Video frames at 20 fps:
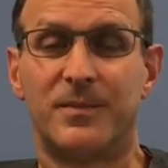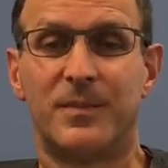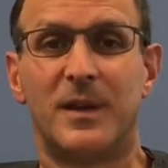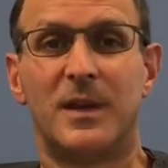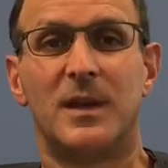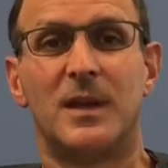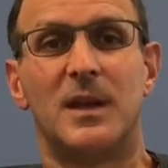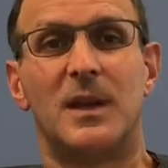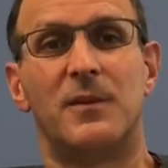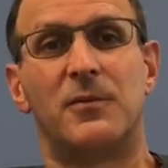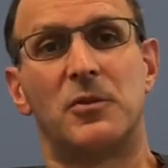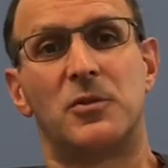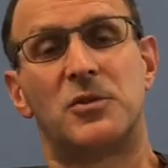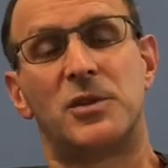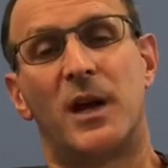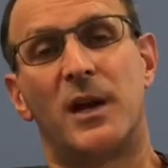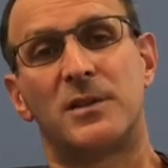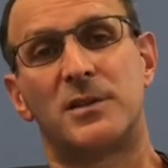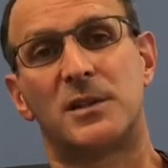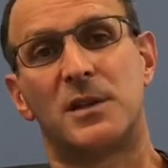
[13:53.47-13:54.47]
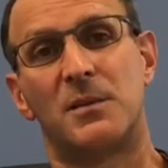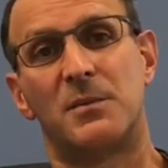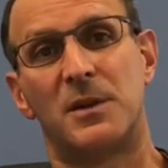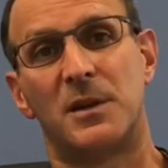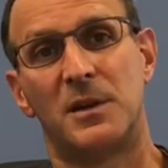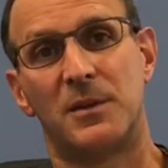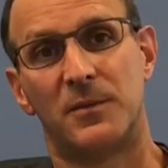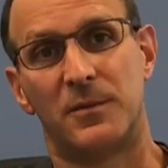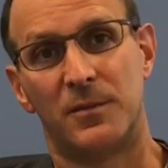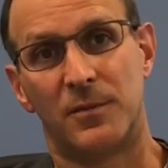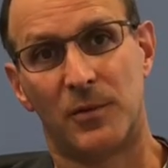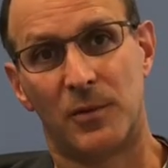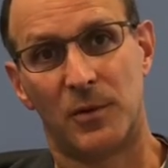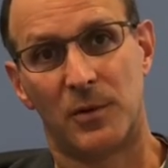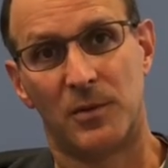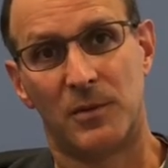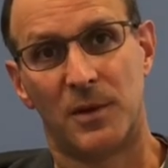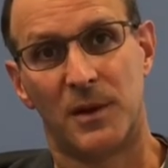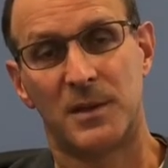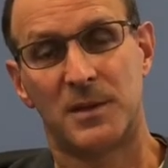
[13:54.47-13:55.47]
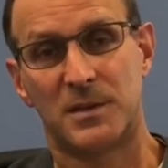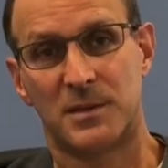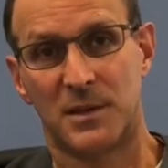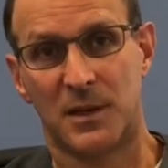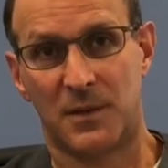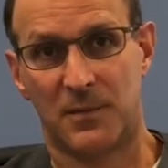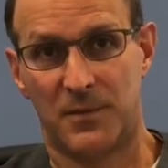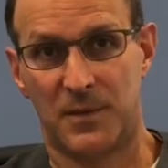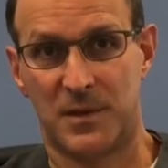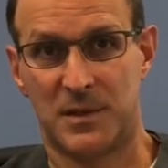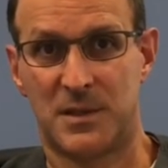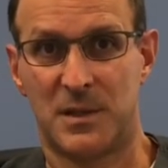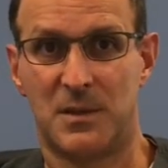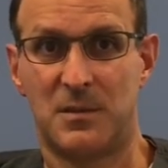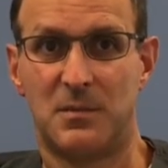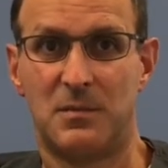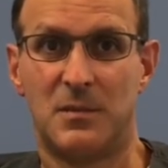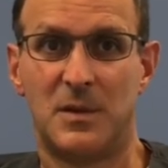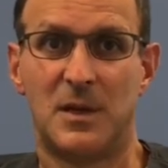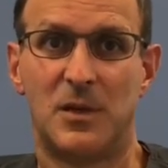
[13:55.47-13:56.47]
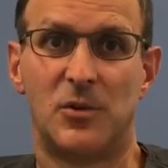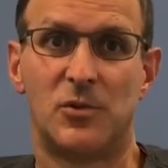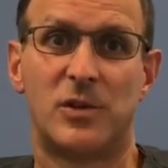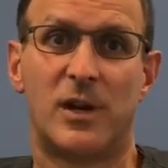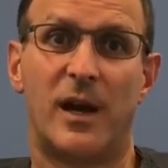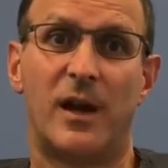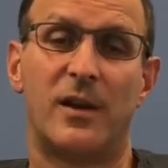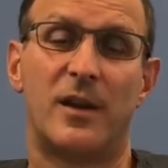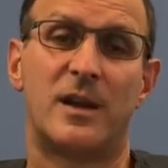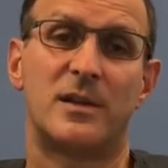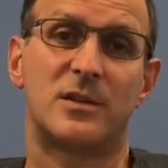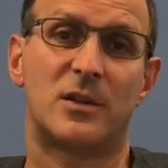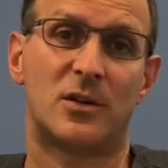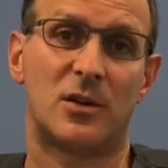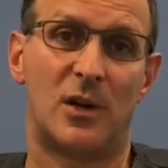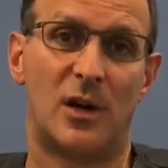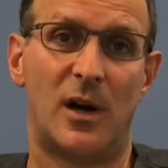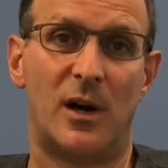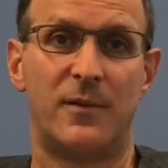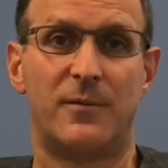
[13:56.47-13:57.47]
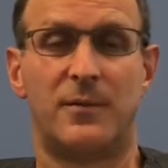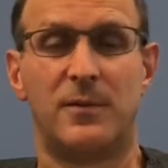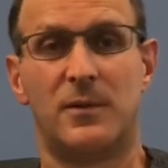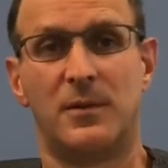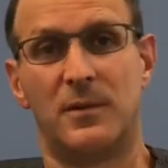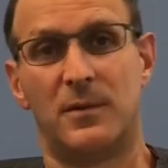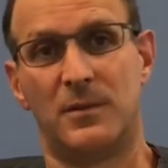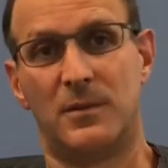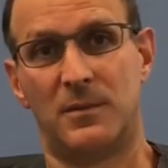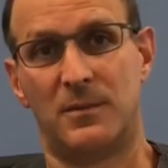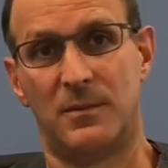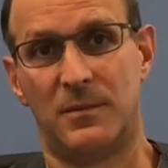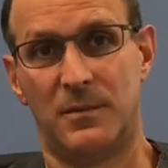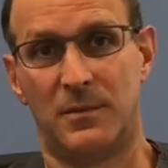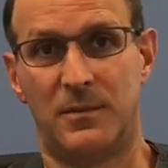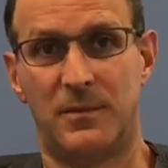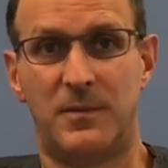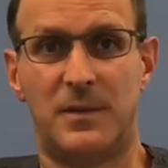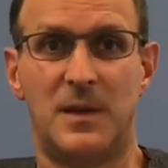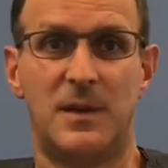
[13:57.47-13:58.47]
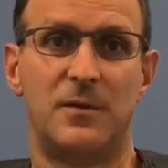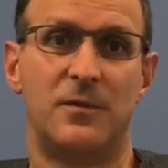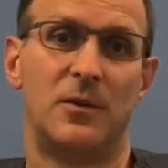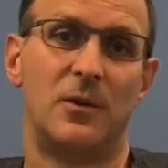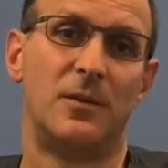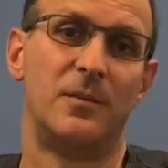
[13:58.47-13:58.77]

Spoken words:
If your child's coming in for a sick visit, meaning your child has a cough, fever,